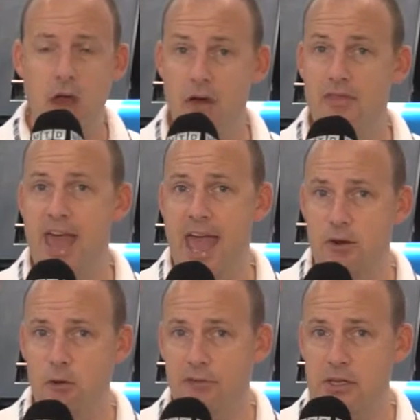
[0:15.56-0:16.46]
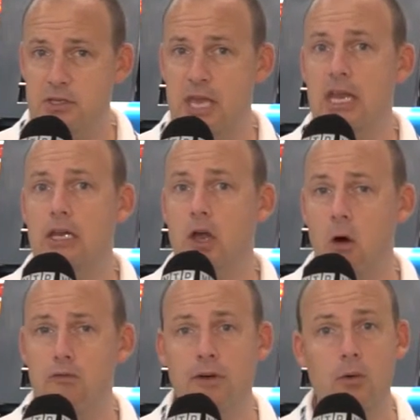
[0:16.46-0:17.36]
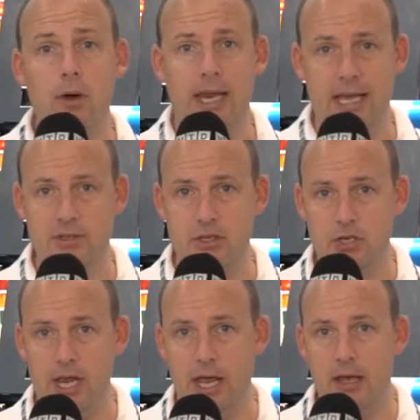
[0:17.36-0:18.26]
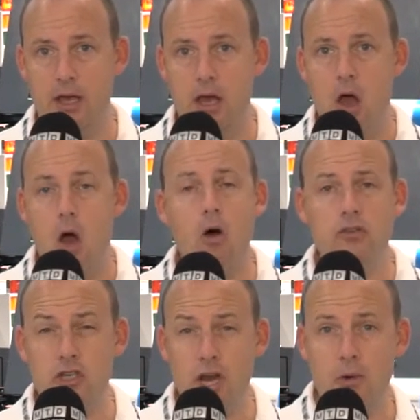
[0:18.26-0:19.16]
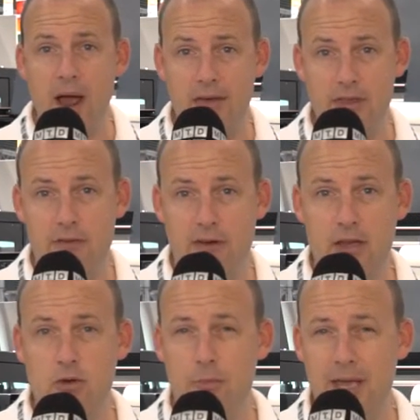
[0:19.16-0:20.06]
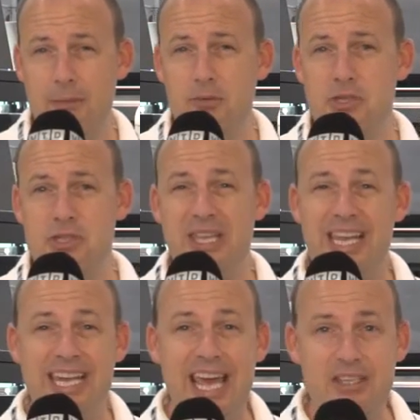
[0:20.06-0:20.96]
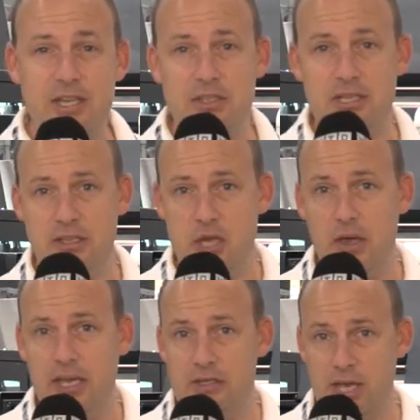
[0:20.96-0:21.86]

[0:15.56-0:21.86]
at their head office in Coalville, Leicestershire. On show at the event, you'll be able to see the latest in turning